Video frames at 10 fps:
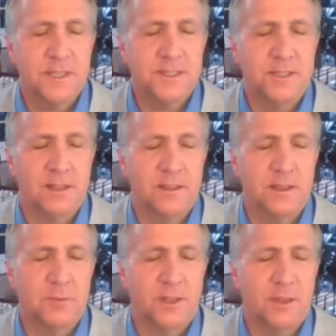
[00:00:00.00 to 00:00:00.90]
just
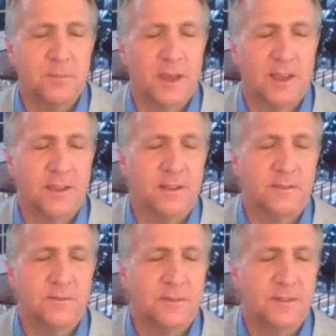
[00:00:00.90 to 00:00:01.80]
gently bring it
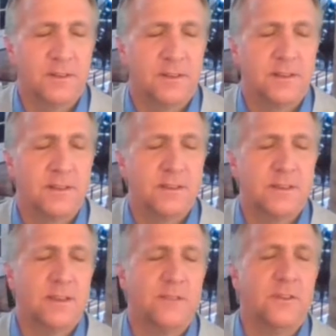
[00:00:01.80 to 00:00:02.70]
back and
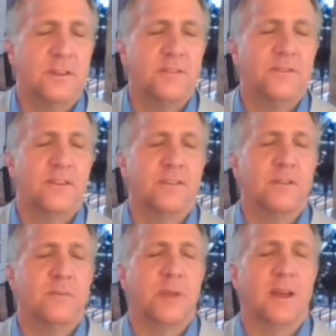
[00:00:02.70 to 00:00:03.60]
see if you can
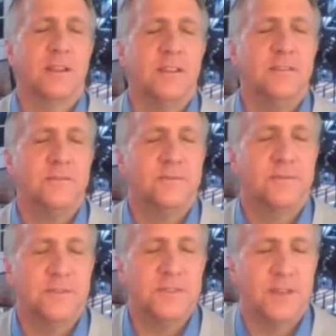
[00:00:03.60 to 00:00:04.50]
feel your belly,
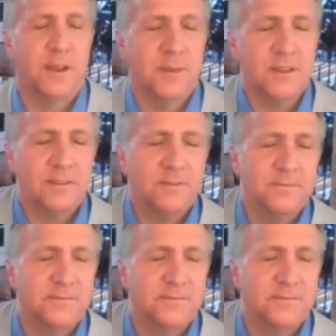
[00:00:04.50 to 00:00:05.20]
your stomach